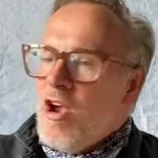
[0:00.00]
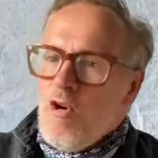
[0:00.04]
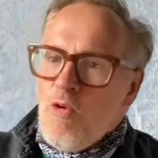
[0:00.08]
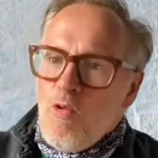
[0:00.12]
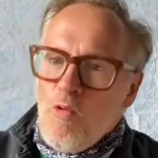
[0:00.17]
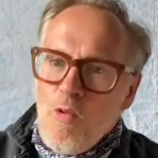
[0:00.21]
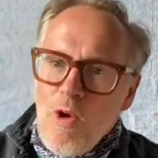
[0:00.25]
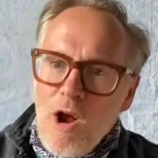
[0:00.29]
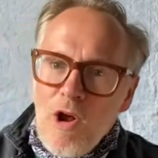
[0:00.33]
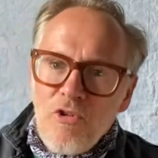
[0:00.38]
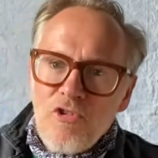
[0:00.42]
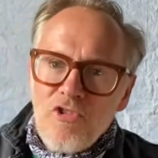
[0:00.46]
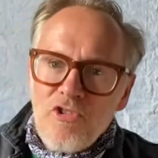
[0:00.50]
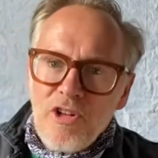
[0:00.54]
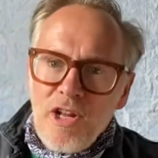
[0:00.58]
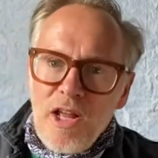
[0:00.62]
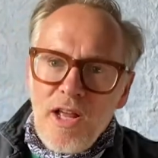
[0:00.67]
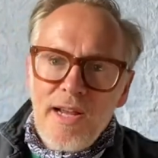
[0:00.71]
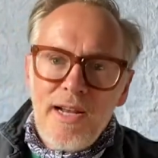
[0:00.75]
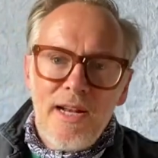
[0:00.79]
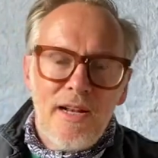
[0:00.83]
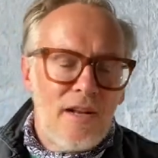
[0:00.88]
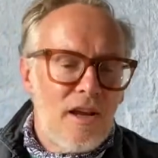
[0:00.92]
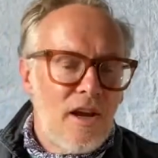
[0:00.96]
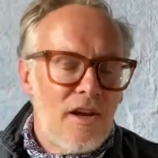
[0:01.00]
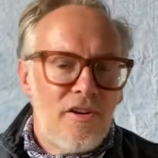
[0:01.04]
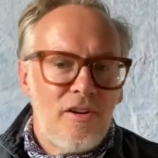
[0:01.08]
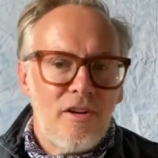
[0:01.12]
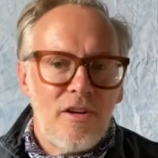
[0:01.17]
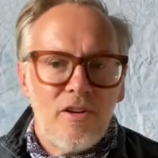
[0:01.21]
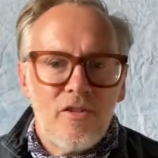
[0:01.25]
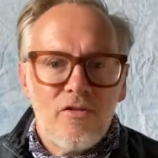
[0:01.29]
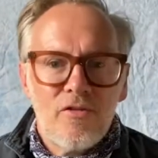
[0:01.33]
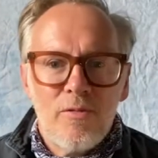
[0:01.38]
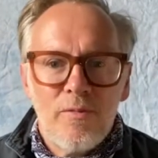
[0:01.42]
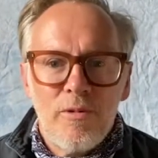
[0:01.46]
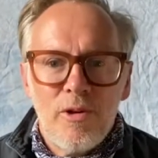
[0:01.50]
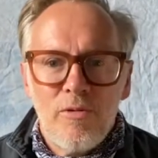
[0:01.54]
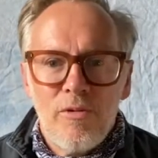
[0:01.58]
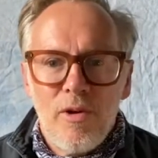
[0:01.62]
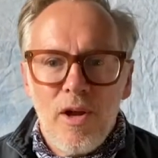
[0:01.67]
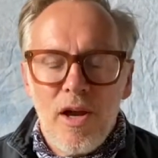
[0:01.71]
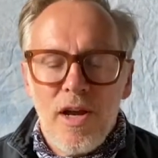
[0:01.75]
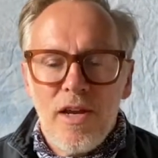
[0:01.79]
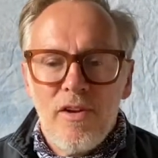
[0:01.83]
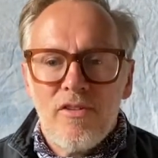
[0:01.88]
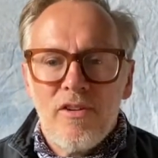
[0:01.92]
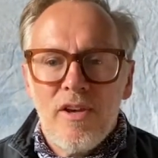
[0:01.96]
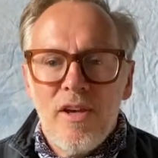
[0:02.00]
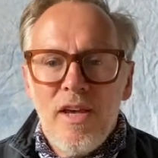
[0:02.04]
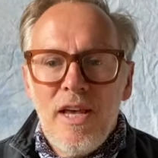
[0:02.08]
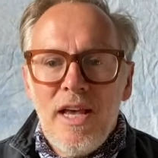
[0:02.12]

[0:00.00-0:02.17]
Welsh light lighting us from the right